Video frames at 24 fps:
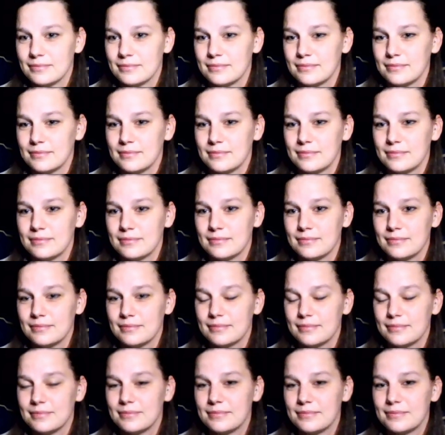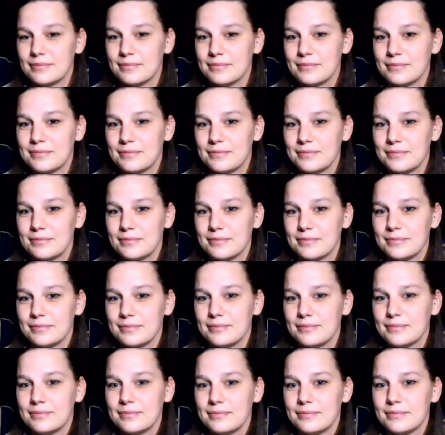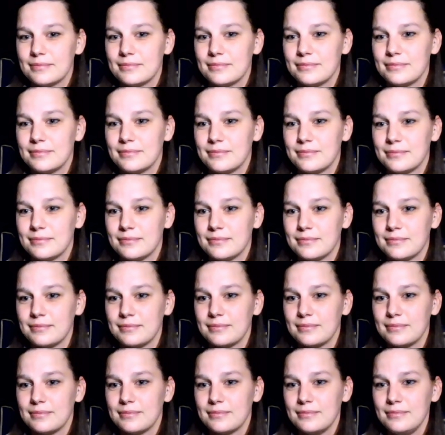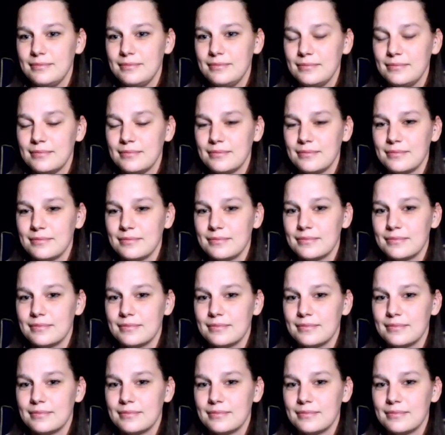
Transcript: This person isn't speaking.